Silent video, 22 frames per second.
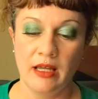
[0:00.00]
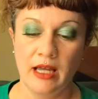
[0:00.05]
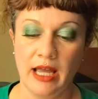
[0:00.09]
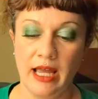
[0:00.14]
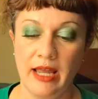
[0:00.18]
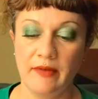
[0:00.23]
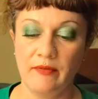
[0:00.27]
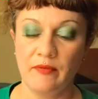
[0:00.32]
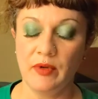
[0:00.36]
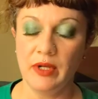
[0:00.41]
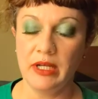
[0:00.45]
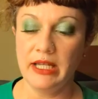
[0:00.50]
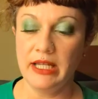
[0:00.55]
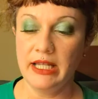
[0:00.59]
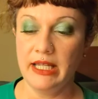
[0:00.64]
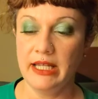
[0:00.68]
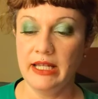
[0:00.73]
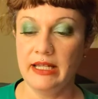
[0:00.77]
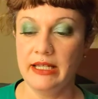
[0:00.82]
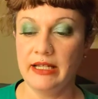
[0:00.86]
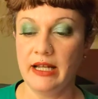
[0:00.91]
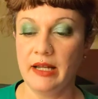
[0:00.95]
I went
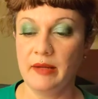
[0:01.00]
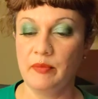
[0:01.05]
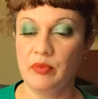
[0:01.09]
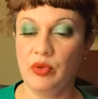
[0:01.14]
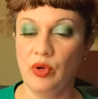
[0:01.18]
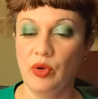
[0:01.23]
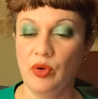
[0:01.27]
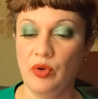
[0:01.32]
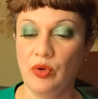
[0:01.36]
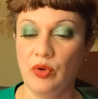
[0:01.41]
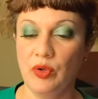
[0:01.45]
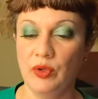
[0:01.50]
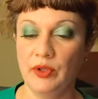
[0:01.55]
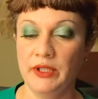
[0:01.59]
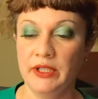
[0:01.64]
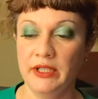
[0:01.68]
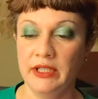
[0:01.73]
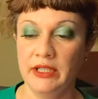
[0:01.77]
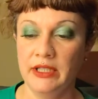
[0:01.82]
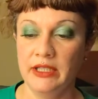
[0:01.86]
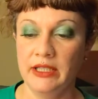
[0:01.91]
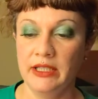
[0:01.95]
ahead and I pulled
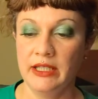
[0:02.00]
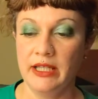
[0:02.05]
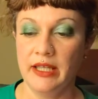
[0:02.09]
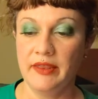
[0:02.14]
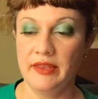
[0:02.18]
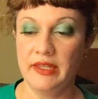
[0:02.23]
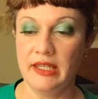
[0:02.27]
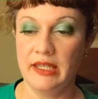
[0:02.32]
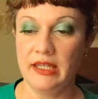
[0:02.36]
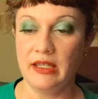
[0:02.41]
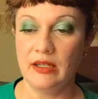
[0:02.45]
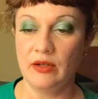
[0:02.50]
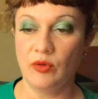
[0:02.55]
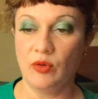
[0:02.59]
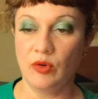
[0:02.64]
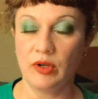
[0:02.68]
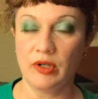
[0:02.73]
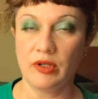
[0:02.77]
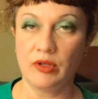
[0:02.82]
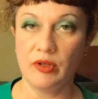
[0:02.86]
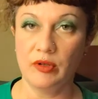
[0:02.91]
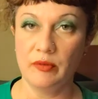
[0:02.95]
the
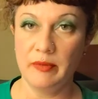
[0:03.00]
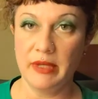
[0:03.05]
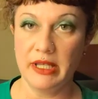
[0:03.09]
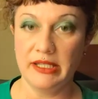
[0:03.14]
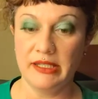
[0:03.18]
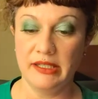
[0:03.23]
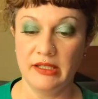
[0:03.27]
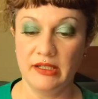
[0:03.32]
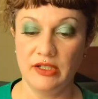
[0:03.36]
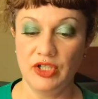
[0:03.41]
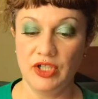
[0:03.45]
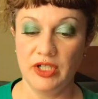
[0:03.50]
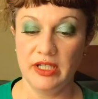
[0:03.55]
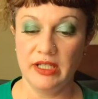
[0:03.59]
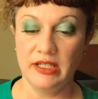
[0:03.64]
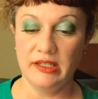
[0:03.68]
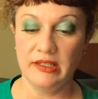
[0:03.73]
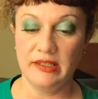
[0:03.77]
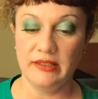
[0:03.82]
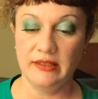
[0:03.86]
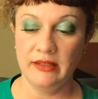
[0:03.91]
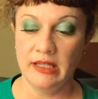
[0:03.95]
oracle
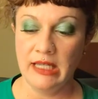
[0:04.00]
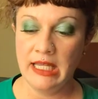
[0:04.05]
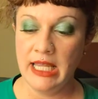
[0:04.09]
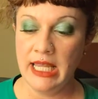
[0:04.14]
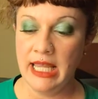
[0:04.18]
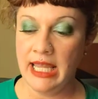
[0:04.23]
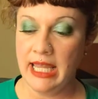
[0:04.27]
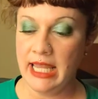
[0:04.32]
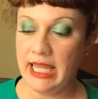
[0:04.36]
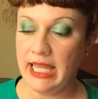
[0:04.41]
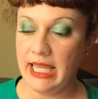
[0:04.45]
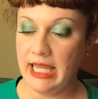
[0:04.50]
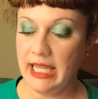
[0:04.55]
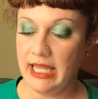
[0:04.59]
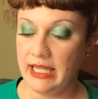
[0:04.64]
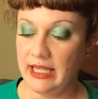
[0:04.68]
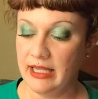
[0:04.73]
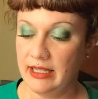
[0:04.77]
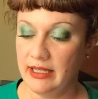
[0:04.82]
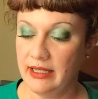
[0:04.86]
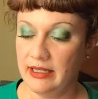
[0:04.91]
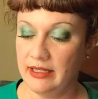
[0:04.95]
messages
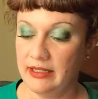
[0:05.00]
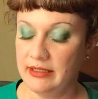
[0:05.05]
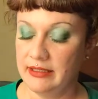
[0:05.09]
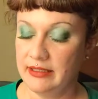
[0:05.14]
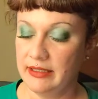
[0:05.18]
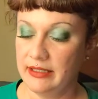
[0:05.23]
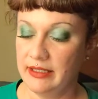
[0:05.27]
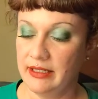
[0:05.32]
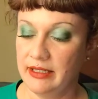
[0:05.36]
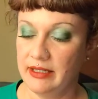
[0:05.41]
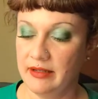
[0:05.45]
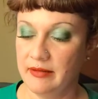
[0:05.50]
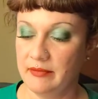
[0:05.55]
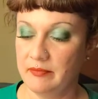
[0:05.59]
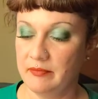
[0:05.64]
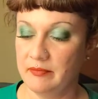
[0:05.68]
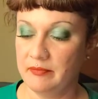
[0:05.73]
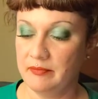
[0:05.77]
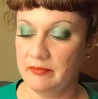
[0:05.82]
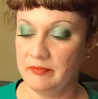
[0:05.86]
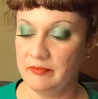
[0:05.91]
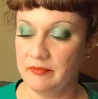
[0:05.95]
and um,
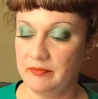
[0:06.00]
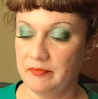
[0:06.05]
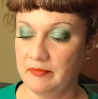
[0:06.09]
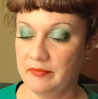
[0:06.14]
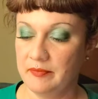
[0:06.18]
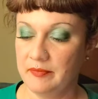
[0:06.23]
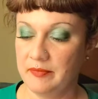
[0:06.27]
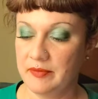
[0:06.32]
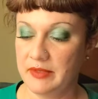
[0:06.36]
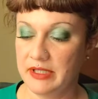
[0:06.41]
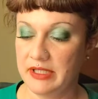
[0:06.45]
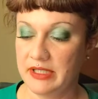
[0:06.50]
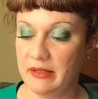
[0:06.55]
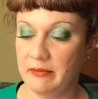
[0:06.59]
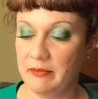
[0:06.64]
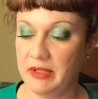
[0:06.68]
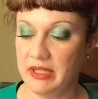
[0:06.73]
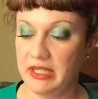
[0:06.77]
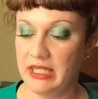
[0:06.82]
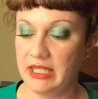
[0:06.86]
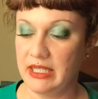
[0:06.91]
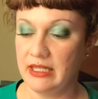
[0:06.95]
some
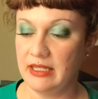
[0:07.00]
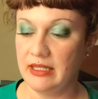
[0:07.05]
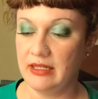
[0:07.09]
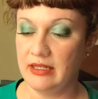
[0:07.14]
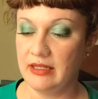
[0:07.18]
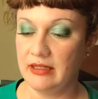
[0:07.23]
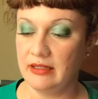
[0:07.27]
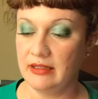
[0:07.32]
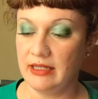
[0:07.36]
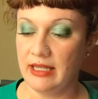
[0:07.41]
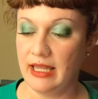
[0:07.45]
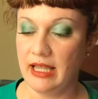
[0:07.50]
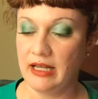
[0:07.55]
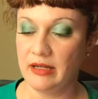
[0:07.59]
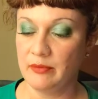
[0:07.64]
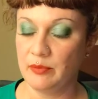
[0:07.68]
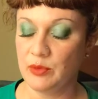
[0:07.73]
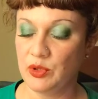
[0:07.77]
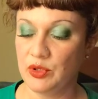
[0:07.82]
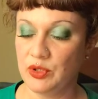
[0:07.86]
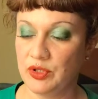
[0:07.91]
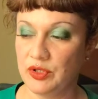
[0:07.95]
of the
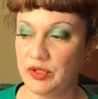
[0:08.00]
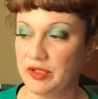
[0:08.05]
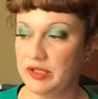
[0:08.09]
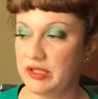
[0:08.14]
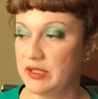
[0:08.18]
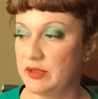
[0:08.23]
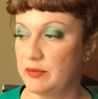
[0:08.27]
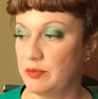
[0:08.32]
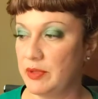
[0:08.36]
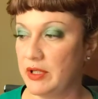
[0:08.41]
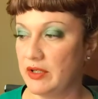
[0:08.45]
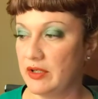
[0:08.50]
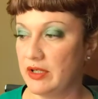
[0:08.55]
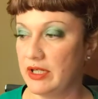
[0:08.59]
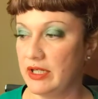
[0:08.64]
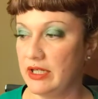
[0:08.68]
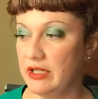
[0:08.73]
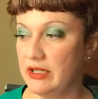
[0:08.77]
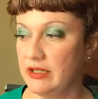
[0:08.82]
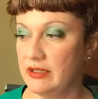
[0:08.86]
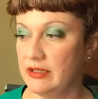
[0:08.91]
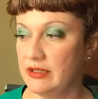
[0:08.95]
animal
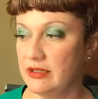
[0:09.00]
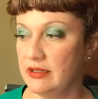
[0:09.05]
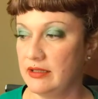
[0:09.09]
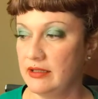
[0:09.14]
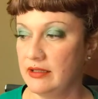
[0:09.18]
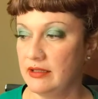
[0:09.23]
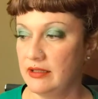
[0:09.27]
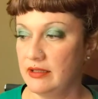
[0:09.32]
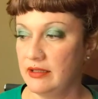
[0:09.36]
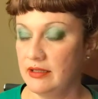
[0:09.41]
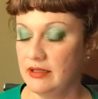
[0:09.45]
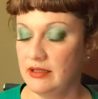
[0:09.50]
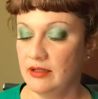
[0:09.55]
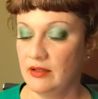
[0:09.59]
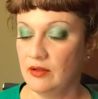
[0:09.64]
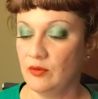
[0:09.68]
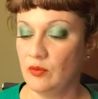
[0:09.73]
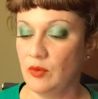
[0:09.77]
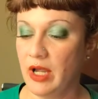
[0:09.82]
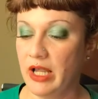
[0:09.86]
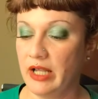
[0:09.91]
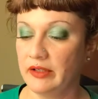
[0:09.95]
spirit
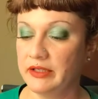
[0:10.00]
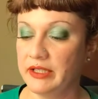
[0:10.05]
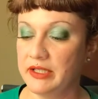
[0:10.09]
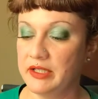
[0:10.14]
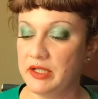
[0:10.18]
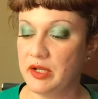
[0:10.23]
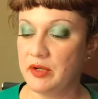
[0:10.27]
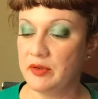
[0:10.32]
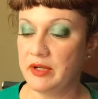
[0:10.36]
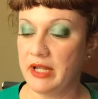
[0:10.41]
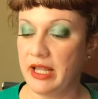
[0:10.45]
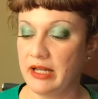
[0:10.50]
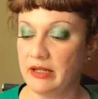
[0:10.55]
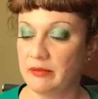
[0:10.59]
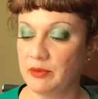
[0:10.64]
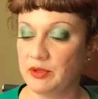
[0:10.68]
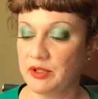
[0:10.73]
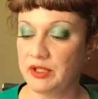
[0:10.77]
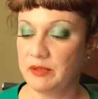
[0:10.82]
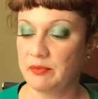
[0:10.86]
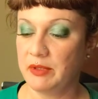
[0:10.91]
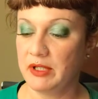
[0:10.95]
Wild Unknown
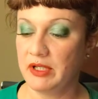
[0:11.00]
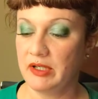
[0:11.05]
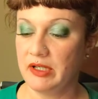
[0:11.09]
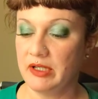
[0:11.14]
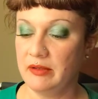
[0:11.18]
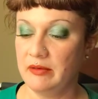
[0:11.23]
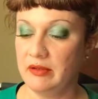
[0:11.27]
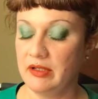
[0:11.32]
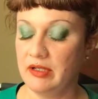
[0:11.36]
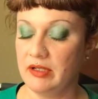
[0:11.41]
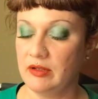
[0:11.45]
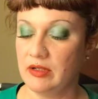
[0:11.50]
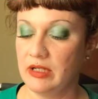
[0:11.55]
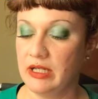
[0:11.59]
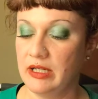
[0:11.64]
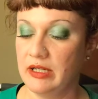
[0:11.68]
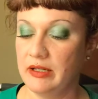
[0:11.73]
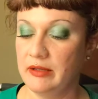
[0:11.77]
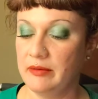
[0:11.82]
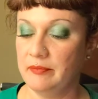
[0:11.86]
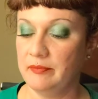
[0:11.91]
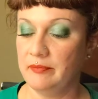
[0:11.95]
Animal Spirit
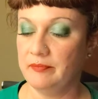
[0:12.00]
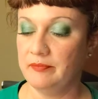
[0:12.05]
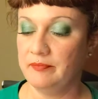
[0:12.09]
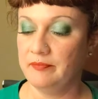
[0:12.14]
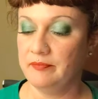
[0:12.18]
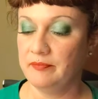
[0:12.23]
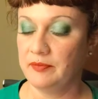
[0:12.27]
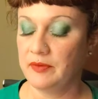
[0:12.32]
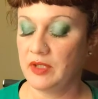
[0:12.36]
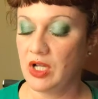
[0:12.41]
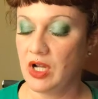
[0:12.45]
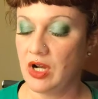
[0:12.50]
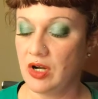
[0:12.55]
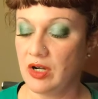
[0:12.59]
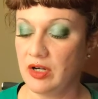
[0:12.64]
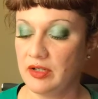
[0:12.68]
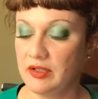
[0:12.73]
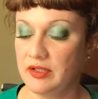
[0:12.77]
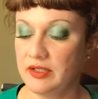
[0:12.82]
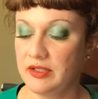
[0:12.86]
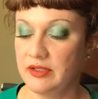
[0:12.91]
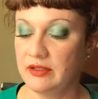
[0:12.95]
um,
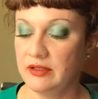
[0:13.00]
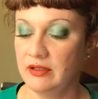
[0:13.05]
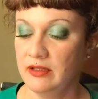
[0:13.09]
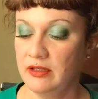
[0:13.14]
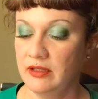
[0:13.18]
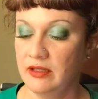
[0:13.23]
cards